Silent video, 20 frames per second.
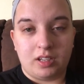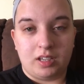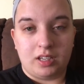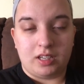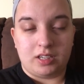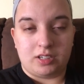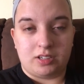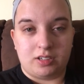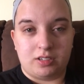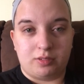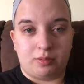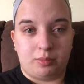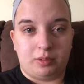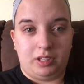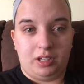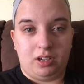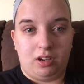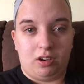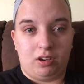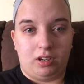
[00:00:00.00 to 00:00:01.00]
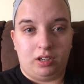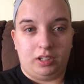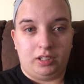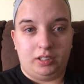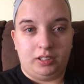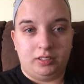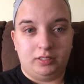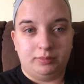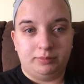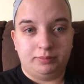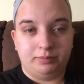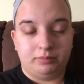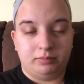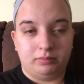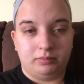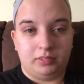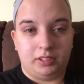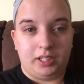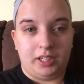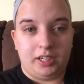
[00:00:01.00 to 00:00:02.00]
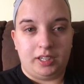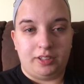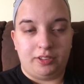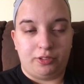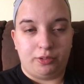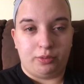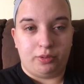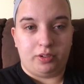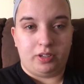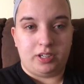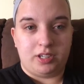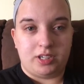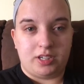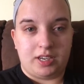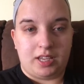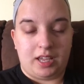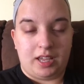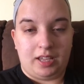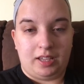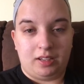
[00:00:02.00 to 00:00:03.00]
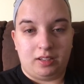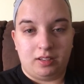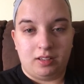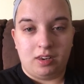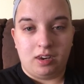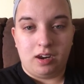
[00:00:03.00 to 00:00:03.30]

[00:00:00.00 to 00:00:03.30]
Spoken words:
It's just really hard getting through each day